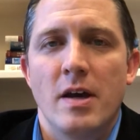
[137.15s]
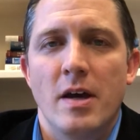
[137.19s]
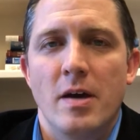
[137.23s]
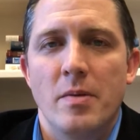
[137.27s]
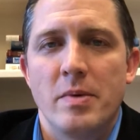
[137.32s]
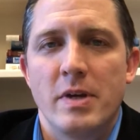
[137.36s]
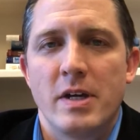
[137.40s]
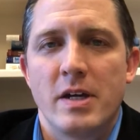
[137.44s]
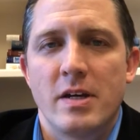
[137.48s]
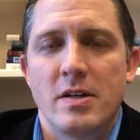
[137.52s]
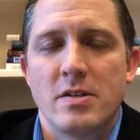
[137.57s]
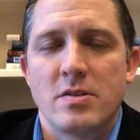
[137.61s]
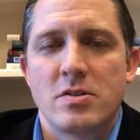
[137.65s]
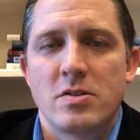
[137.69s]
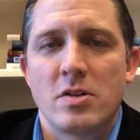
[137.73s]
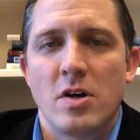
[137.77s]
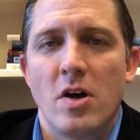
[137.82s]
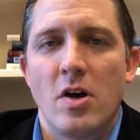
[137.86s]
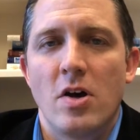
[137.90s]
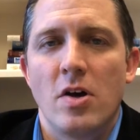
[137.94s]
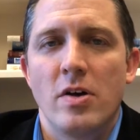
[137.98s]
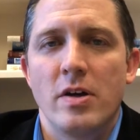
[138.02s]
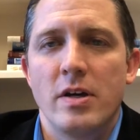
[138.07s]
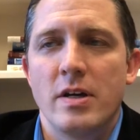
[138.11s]
because
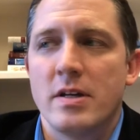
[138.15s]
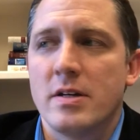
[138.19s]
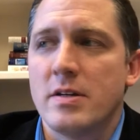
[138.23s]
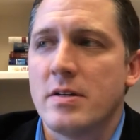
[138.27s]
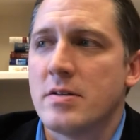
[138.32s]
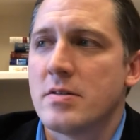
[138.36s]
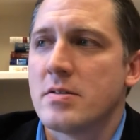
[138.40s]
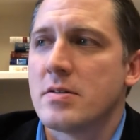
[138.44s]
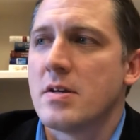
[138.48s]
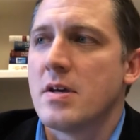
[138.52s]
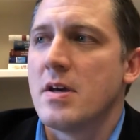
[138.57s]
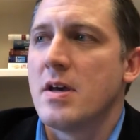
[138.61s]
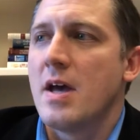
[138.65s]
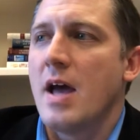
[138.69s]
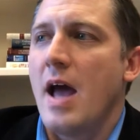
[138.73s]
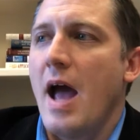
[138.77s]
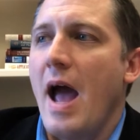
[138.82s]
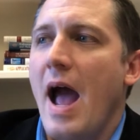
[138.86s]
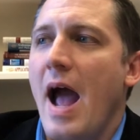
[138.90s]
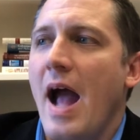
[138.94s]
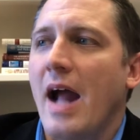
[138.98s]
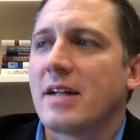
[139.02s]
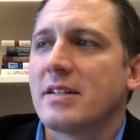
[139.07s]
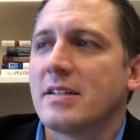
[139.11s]
Saul is
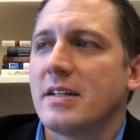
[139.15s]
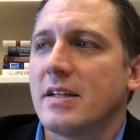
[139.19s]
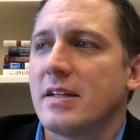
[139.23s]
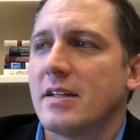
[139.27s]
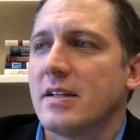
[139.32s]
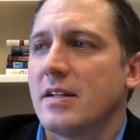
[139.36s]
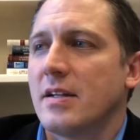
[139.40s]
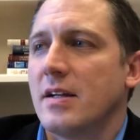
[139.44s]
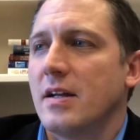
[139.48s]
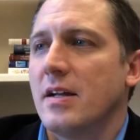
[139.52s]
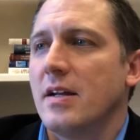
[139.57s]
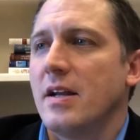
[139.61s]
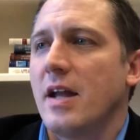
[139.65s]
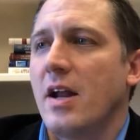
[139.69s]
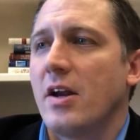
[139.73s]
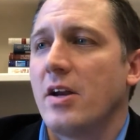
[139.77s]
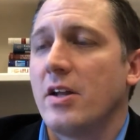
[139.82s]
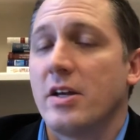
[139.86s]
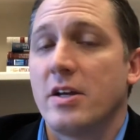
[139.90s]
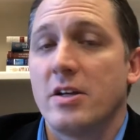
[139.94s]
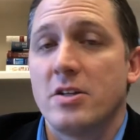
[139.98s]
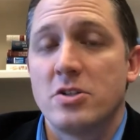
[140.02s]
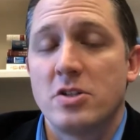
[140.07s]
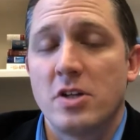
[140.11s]
acting not
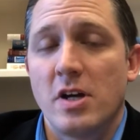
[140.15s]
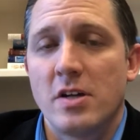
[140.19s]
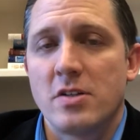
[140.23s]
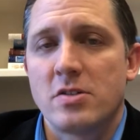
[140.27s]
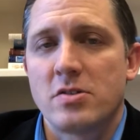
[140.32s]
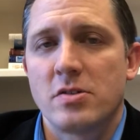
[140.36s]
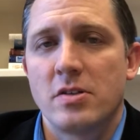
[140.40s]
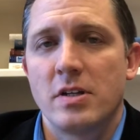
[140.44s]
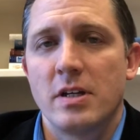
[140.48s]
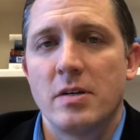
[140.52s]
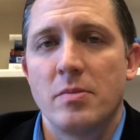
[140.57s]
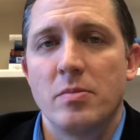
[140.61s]
only unjustly,